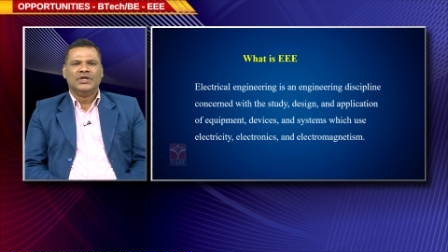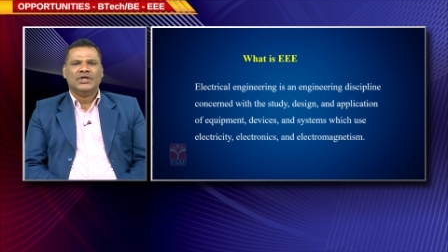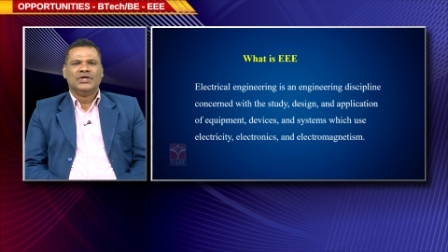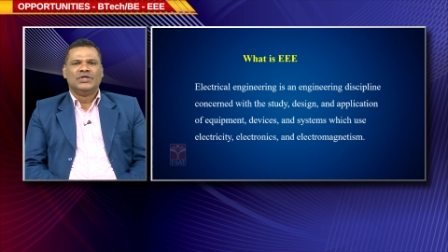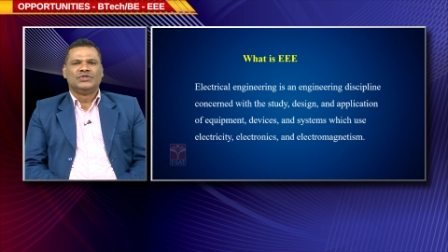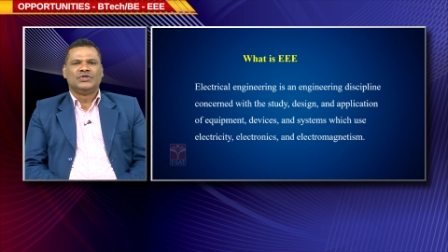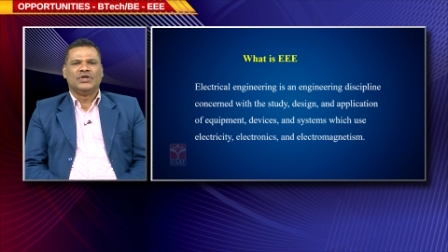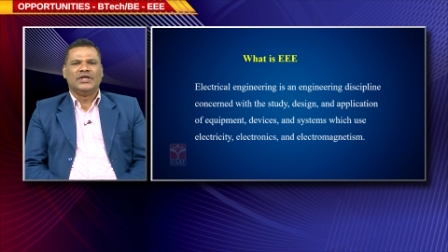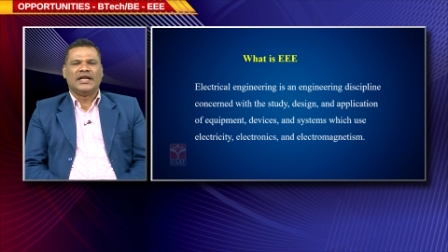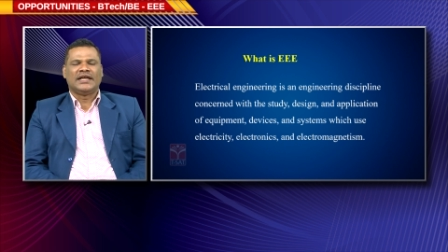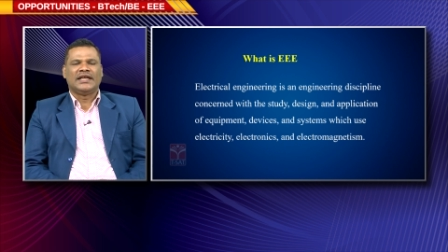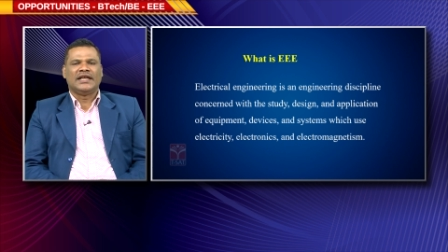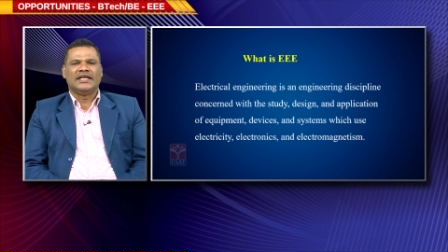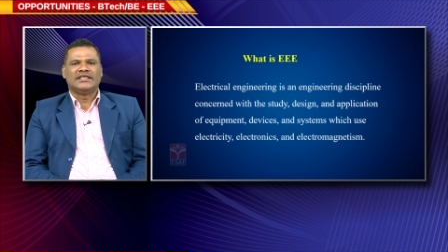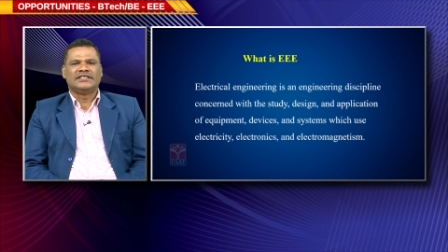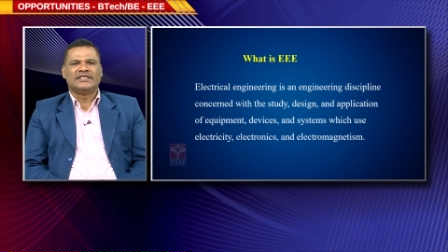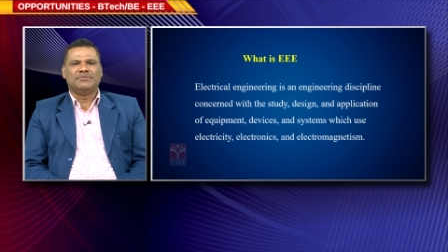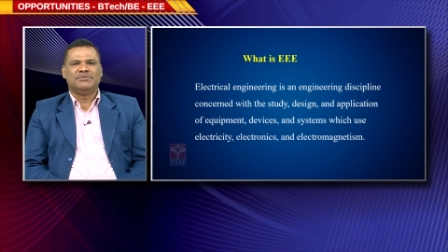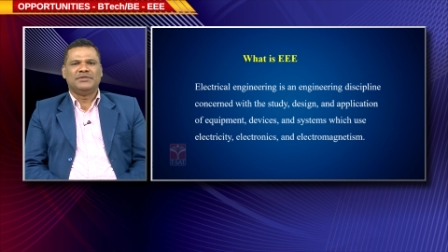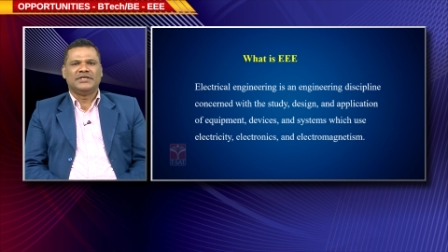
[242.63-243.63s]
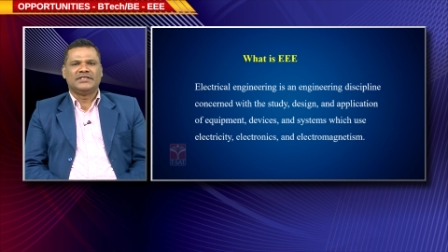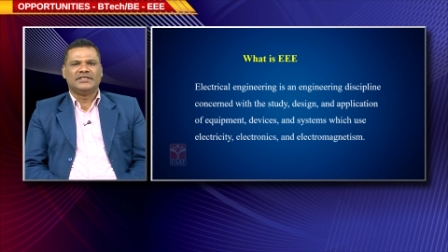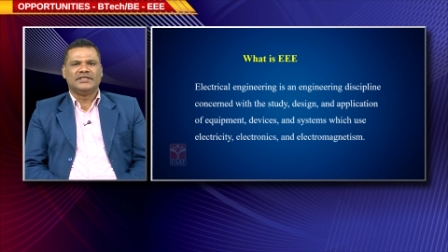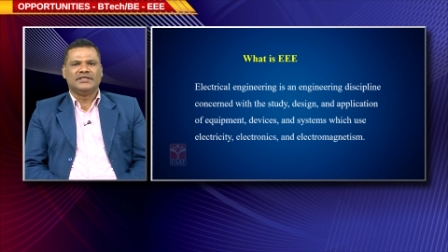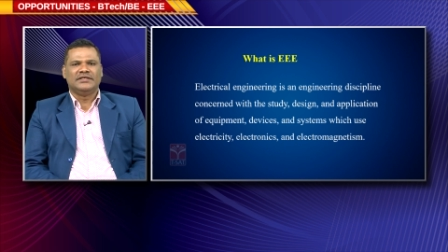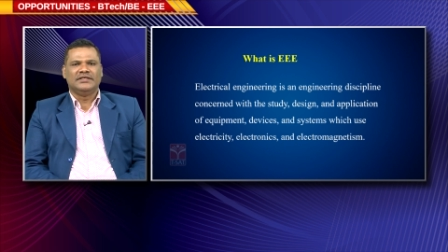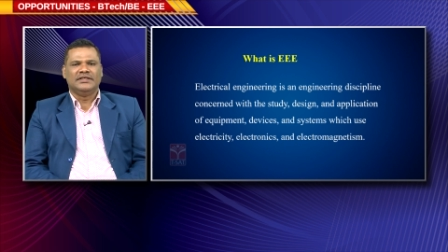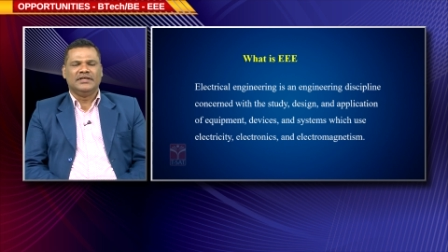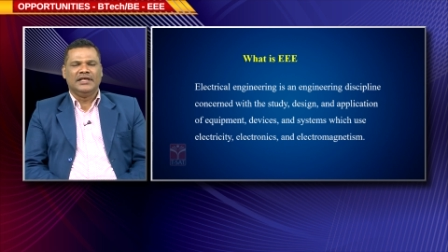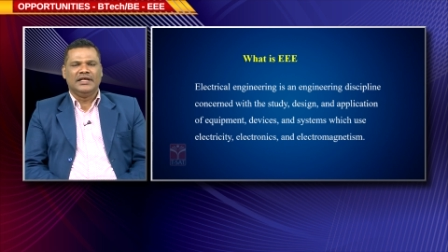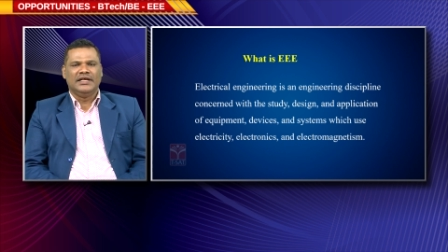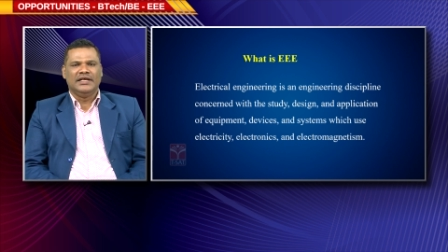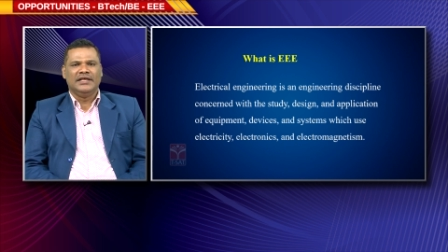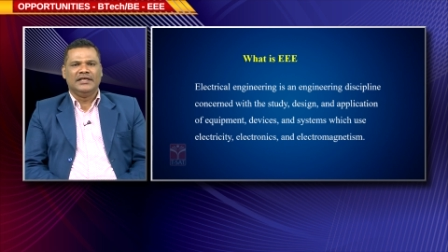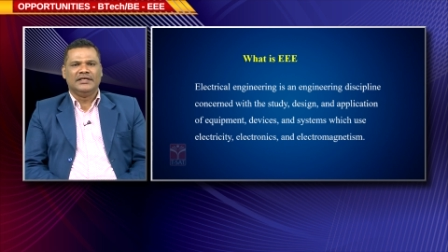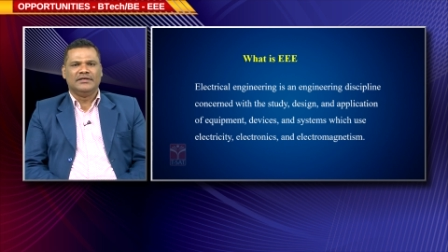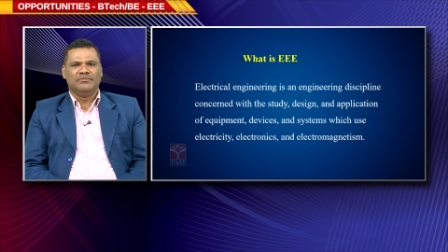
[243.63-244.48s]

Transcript: So, electrical subjects is, is